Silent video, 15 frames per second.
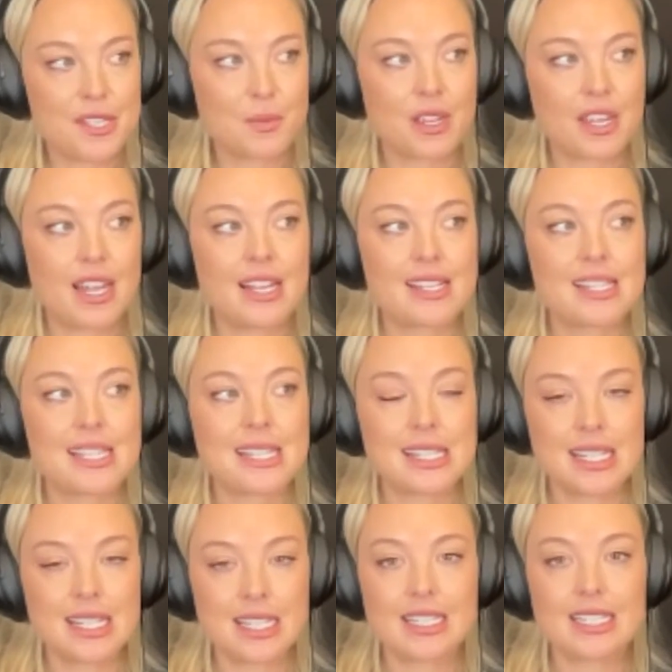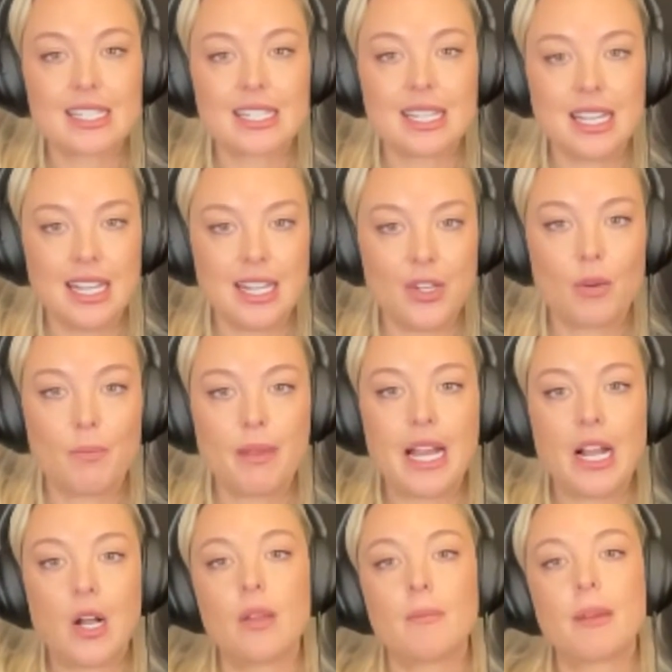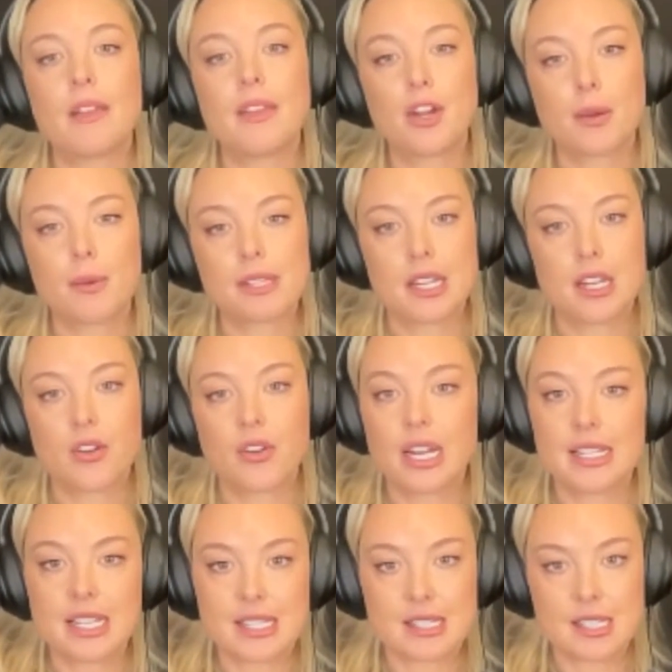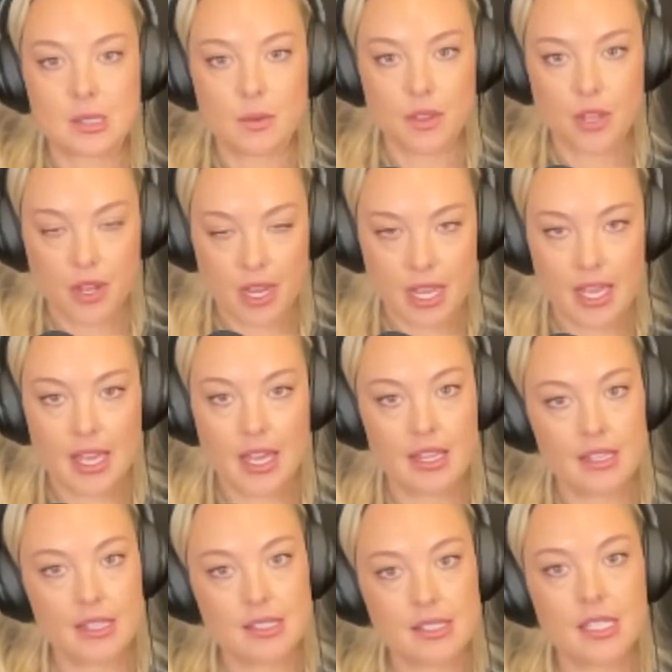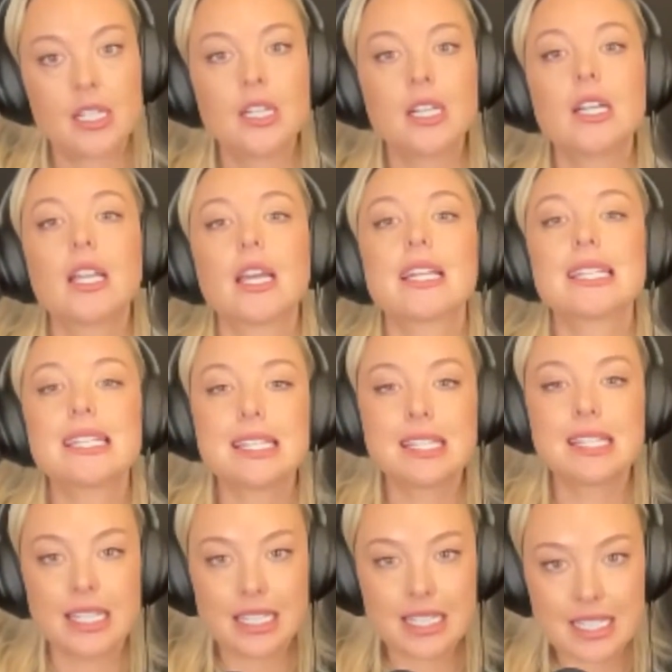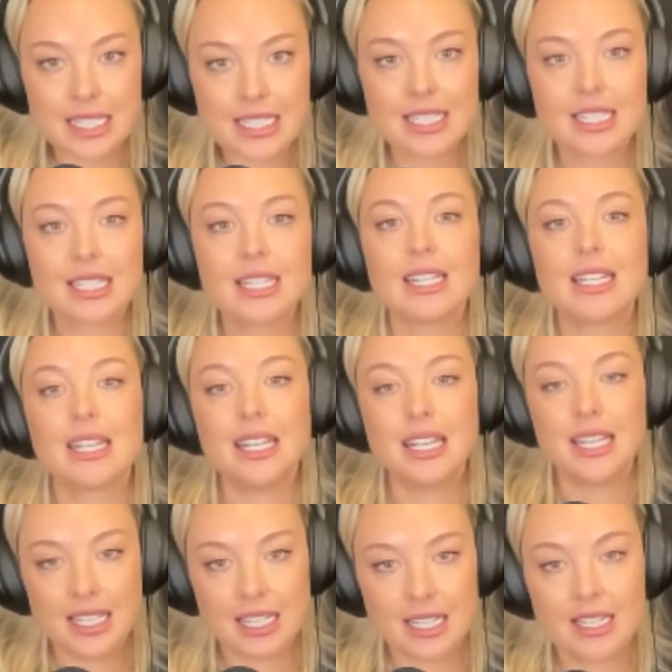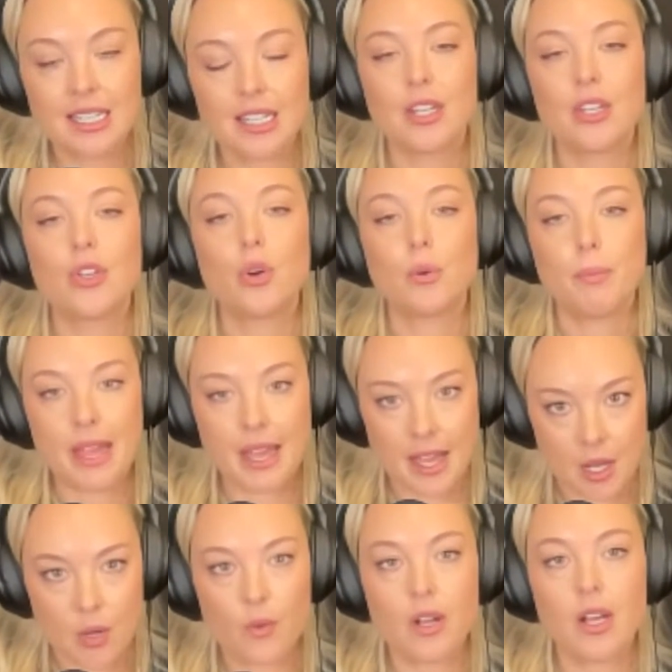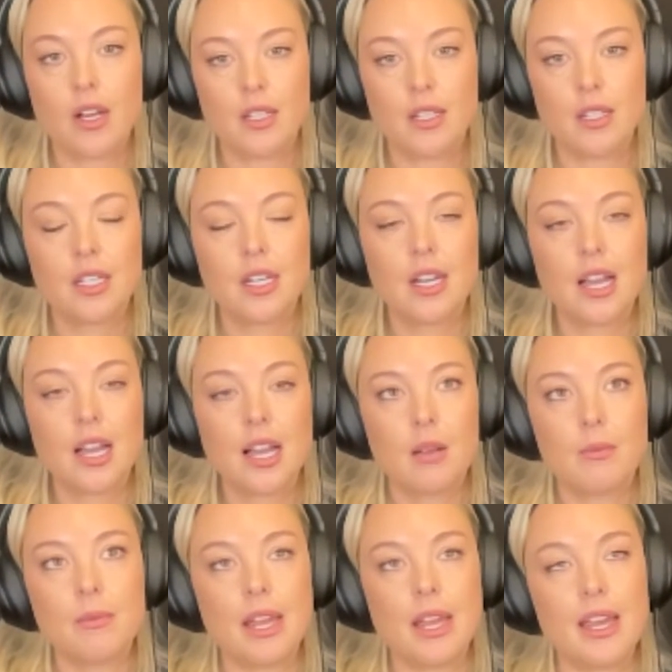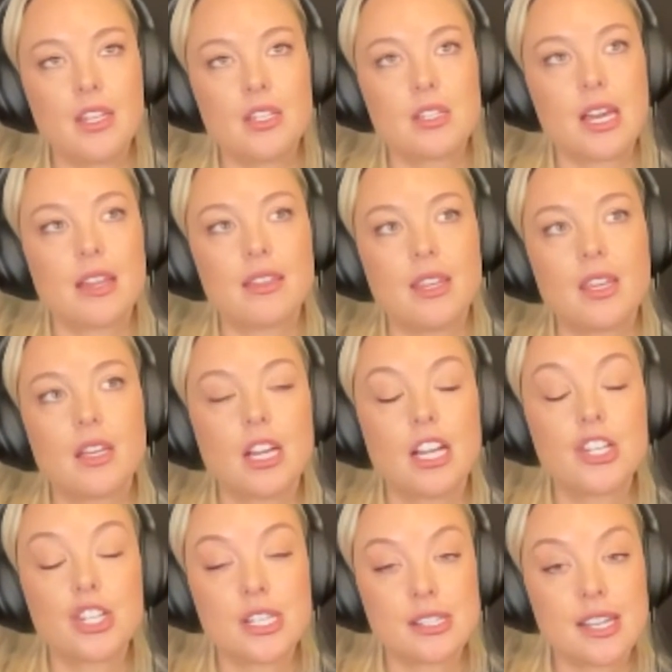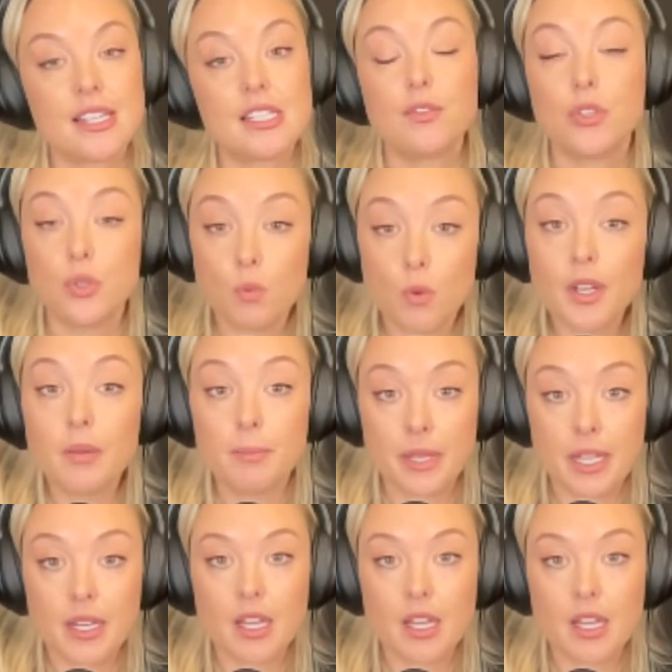this week has sit in your power, and my therapist literally does this with her hands, like sit in your power. And I think, and she says, if you want a big